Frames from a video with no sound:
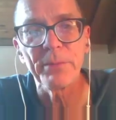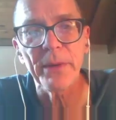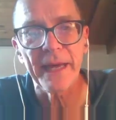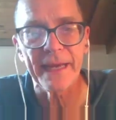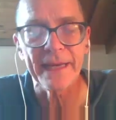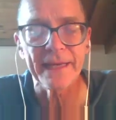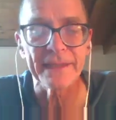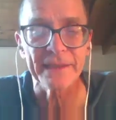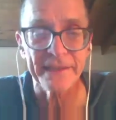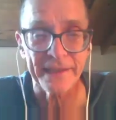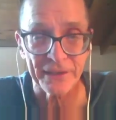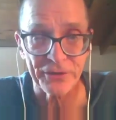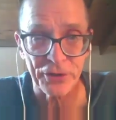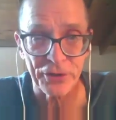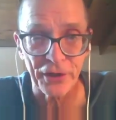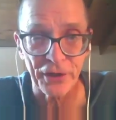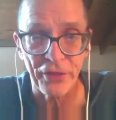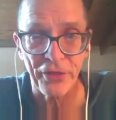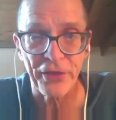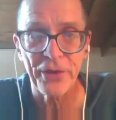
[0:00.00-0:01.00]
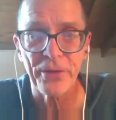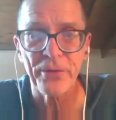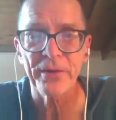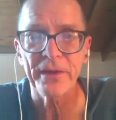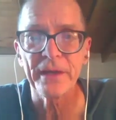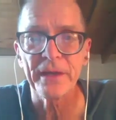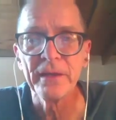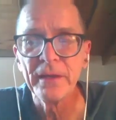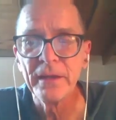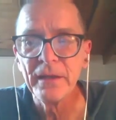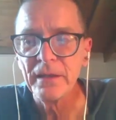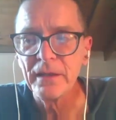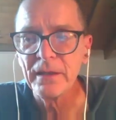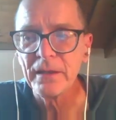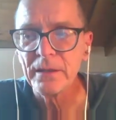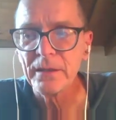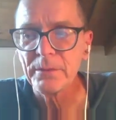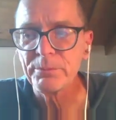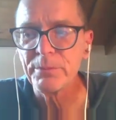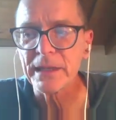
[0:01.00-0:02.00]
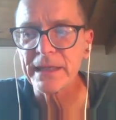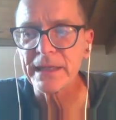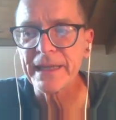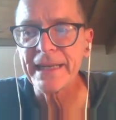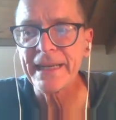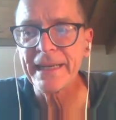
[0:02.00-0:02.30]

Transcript: paying attention to theory, but